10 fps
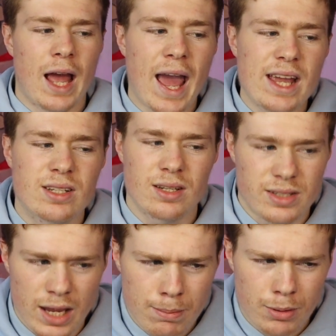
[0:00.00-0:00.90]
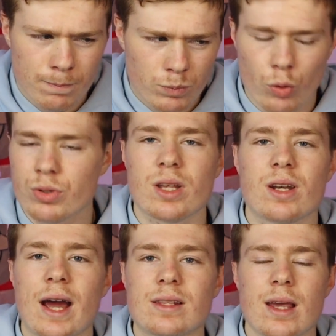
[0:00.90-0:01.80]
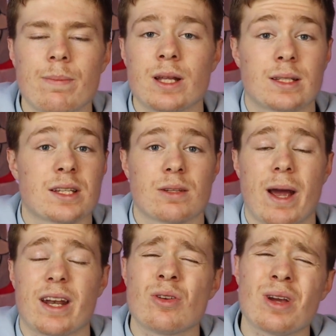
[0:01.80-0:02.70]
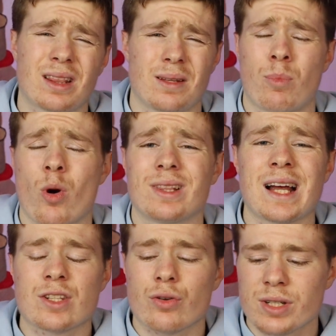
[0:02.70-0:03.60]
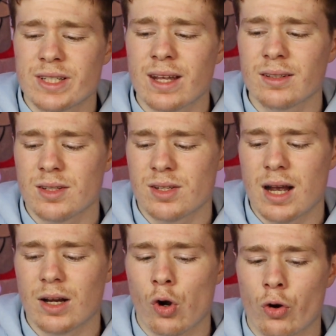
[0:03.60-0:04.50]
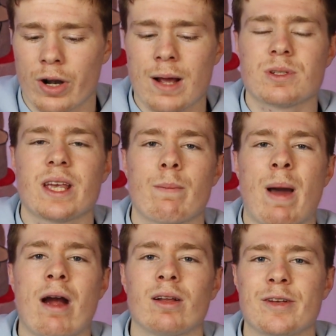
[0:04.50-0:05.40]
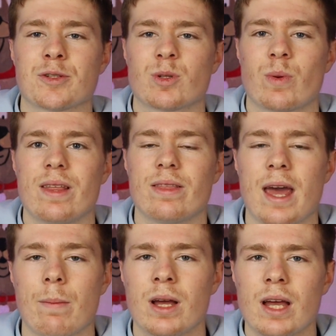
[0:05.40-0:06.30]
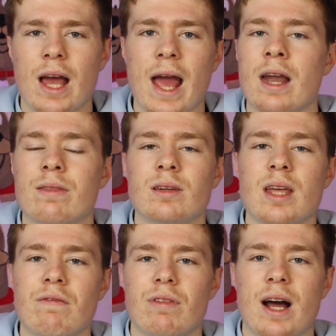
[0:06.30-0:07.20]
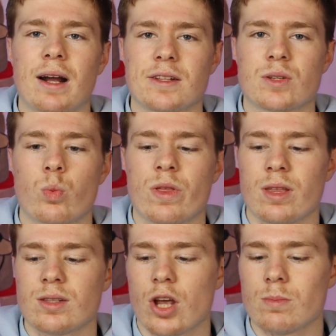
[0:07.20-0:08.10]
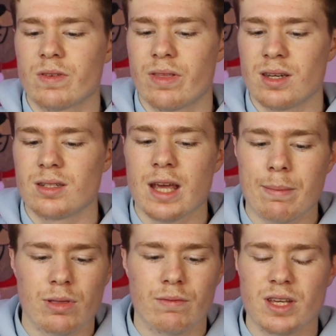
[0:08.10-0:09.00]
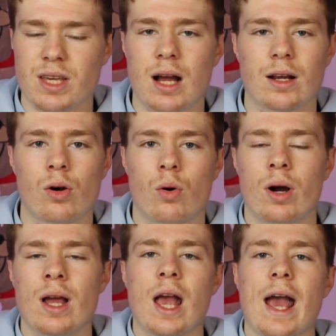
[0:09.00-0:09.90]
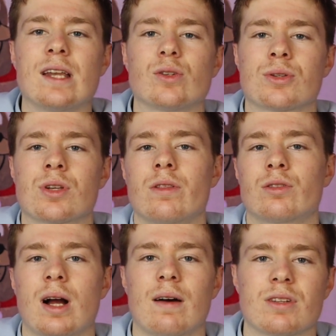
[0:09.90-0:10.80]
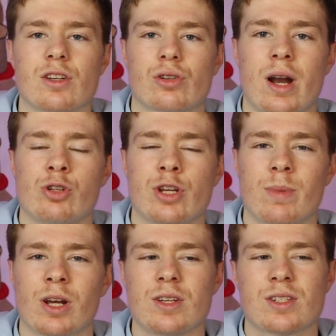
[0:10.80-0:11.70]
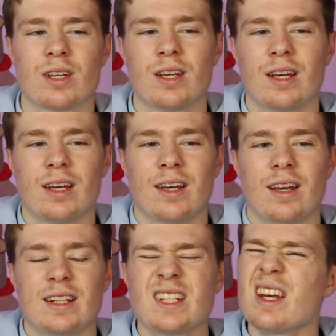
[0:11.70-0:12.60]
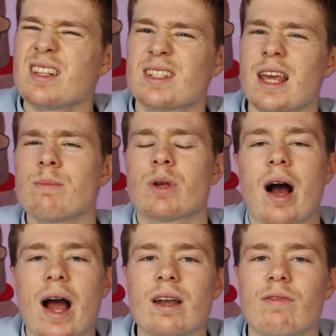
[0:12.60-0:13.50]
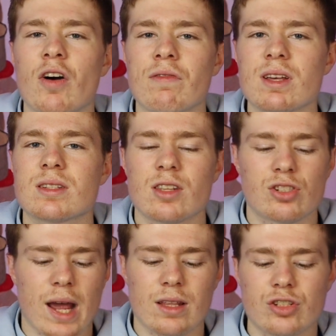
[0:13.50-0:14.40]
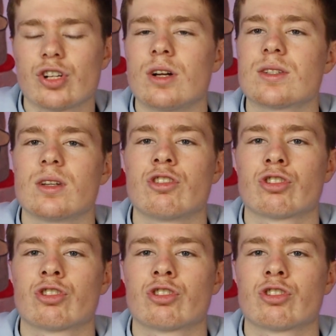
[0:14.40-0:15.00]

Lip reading: 8 deep. Or is it 9 deep? It doesn't matter. You get the point. That's a ridiculous young core. And I'm seeing parallels between them and the Denver Nuggets with in terms of the depth of a young core and also the drafting strategy. Because did it seem kind of obvious that Jalen Johnson and